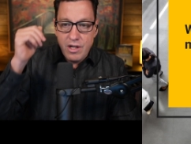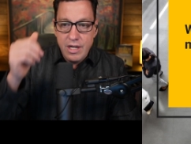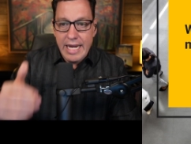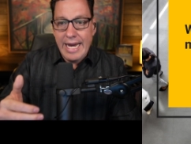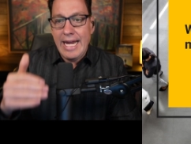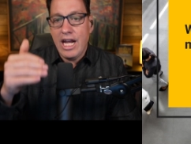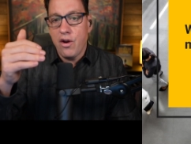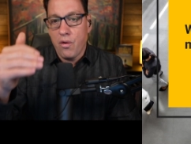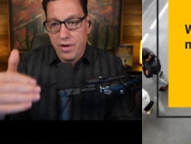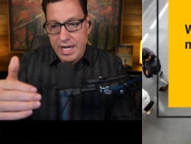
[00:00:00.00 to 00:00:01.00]
getting an
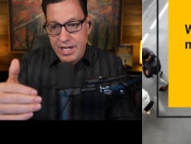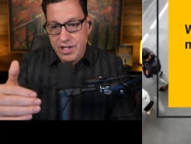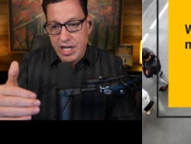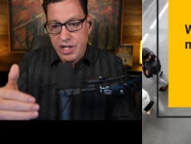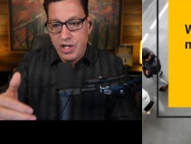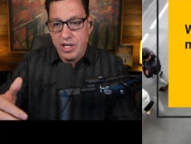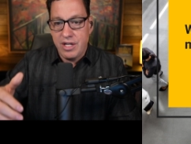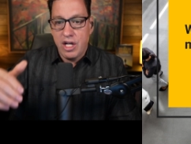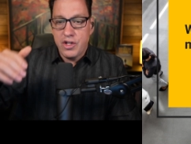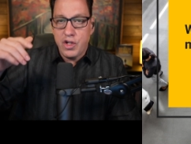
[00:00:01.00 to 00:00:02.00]
organization
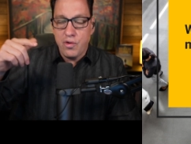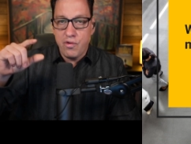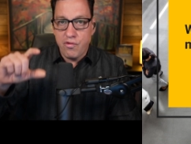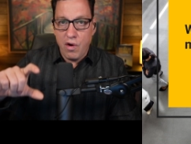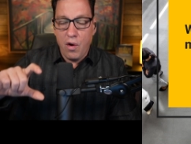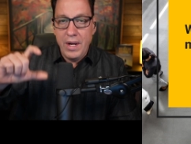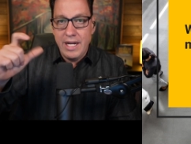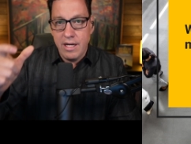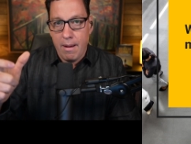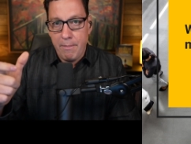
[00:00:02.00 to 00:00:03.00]
to grow
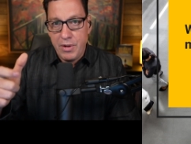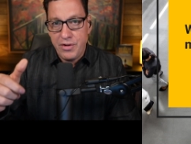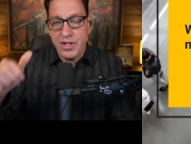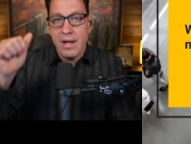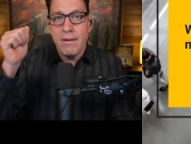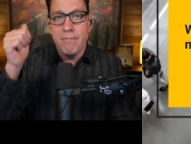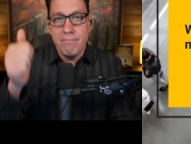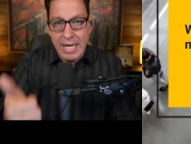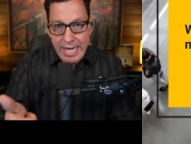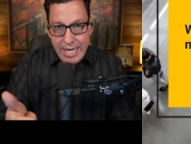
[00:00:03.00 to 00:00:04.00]
in numbers,
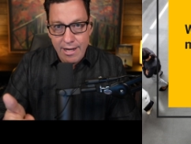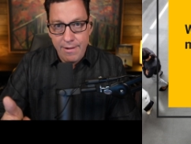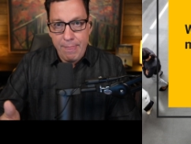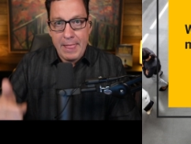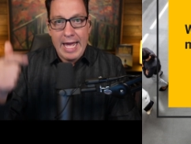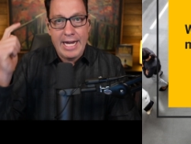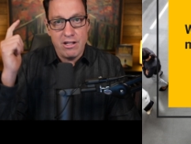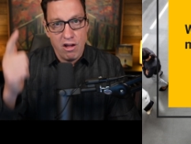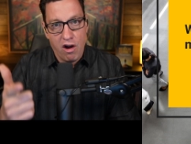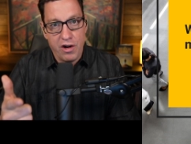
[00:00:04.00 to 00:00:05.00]
big
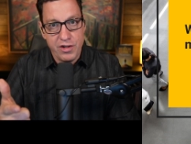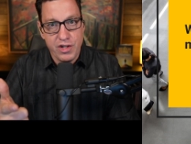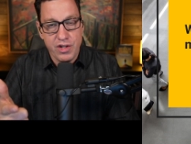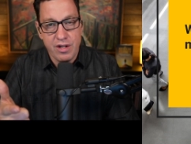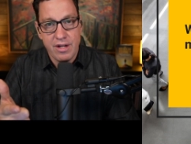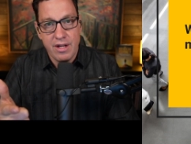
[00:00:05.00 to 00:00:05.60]
and large.